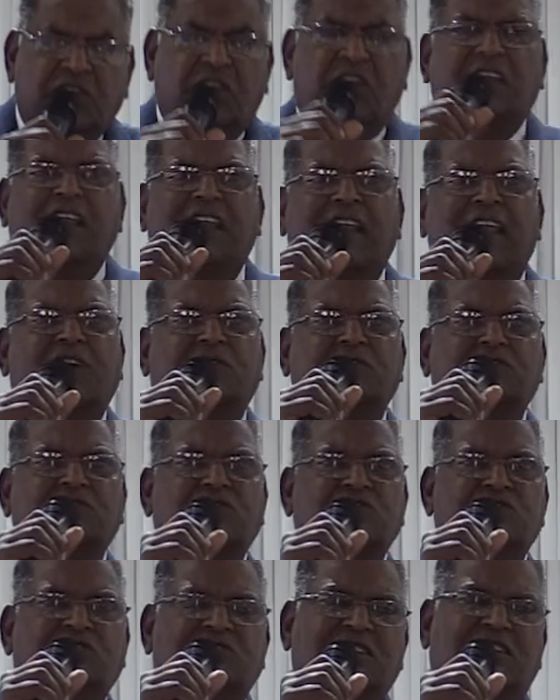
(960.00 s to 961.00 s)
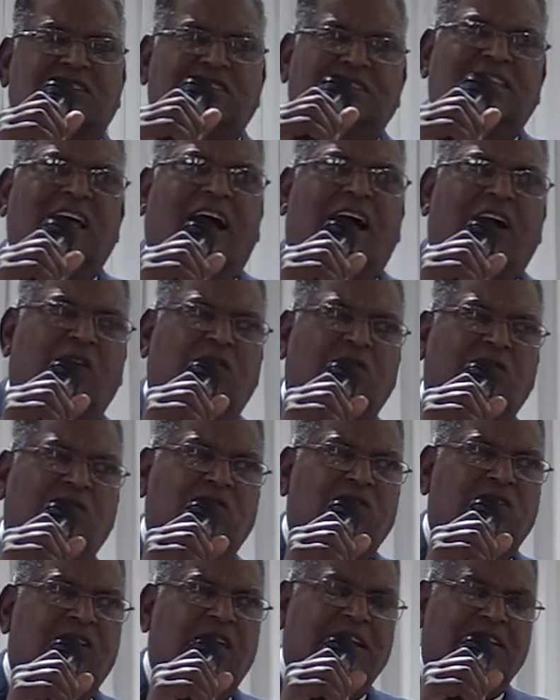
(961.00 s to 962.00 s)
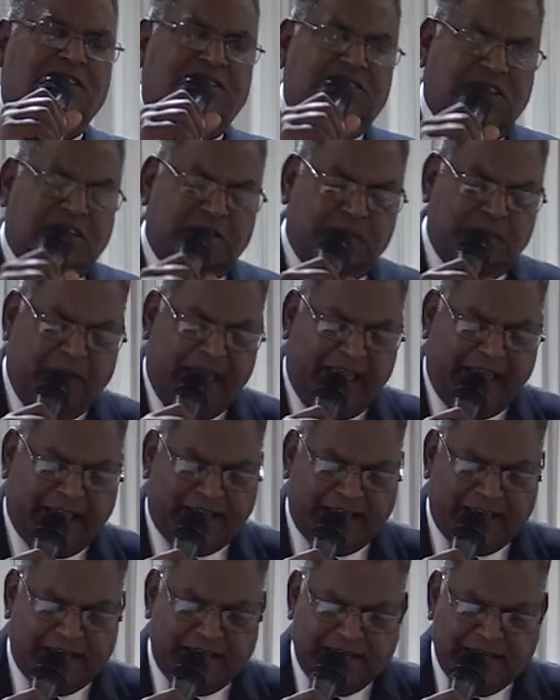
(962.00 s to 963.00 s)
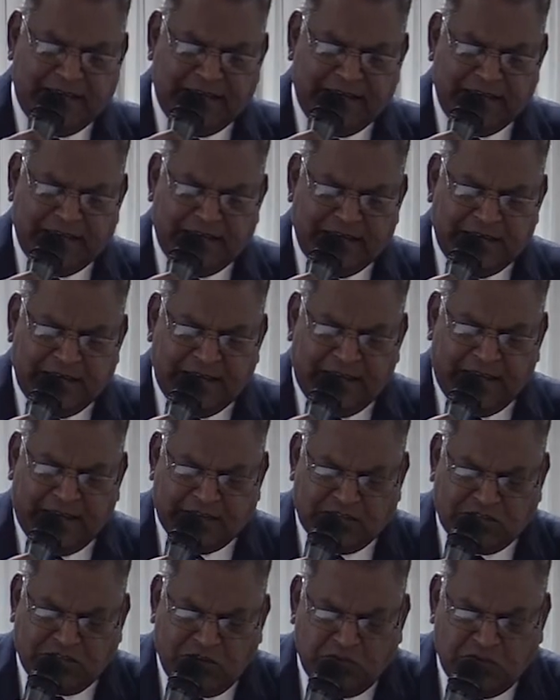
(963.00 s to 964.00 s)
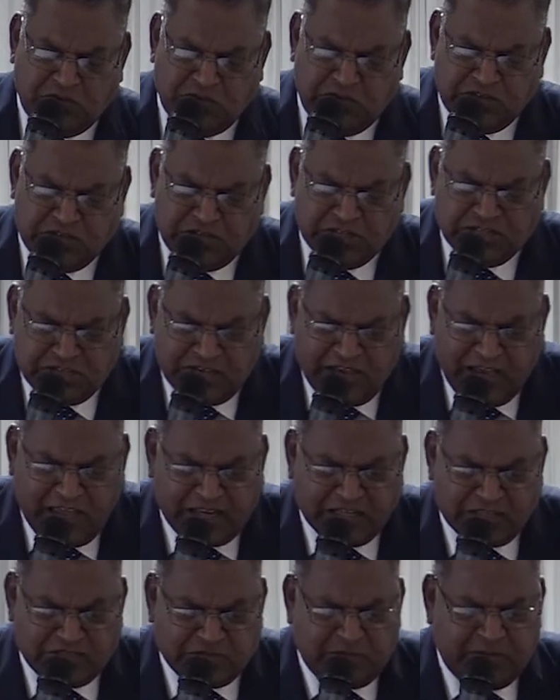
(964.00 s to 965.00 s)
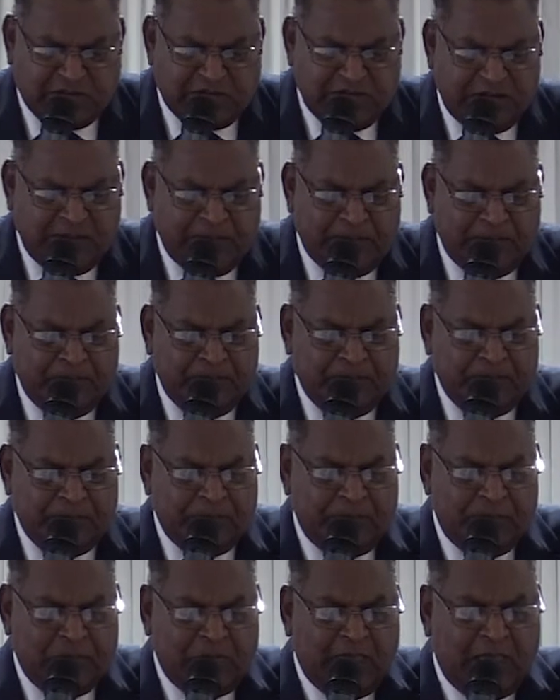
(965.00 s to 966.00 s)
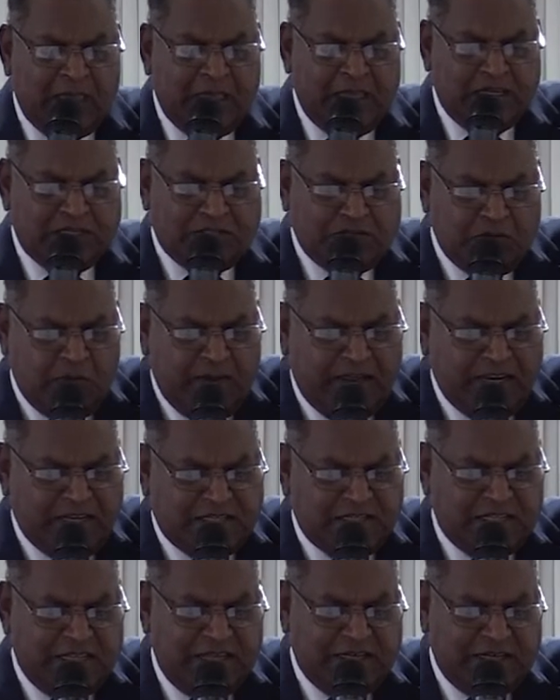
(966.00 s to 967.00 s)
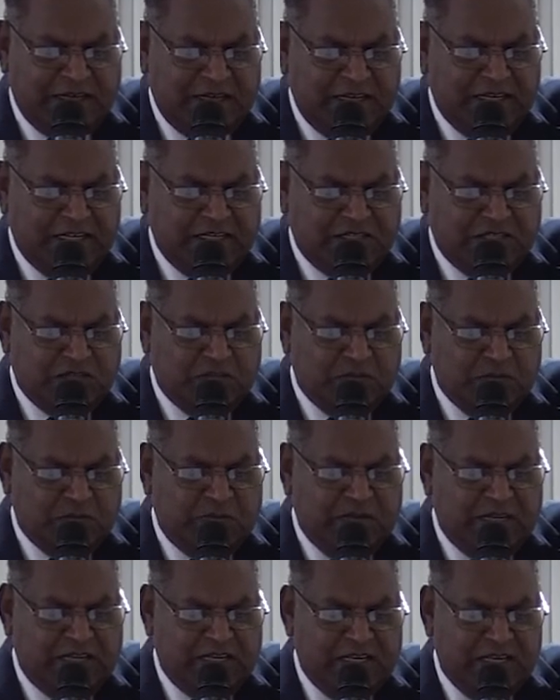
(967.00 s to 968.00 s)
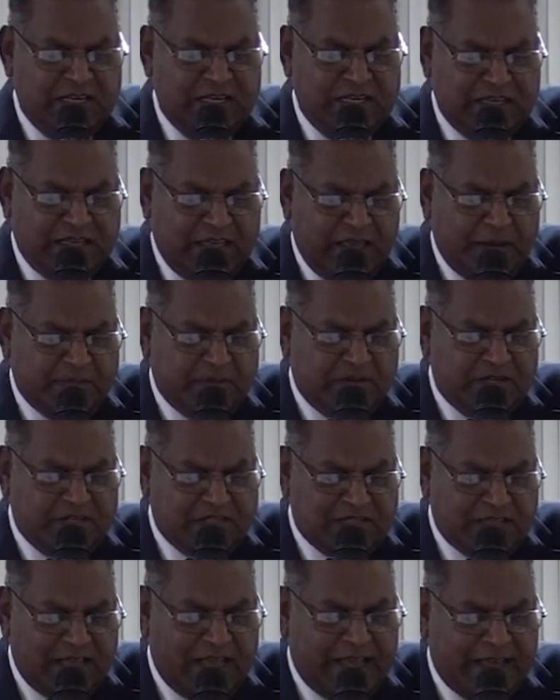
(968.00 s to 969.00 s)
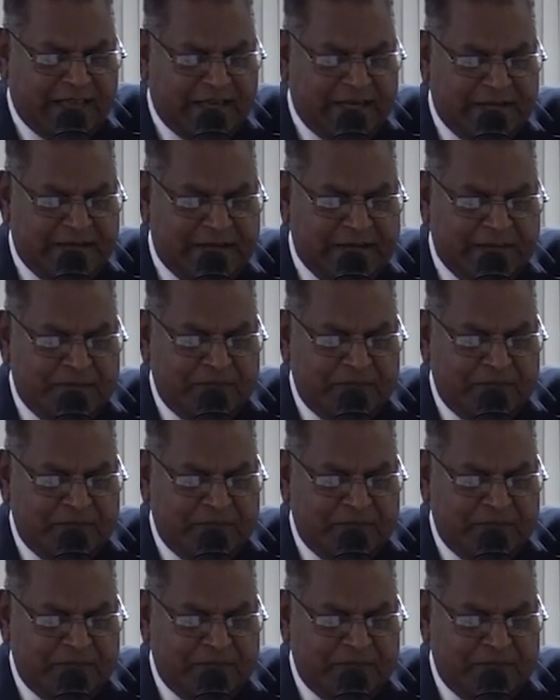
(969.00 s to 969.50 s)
not allowed to sit down and sit back. And so discouragement is a weight that needs to be kept aside.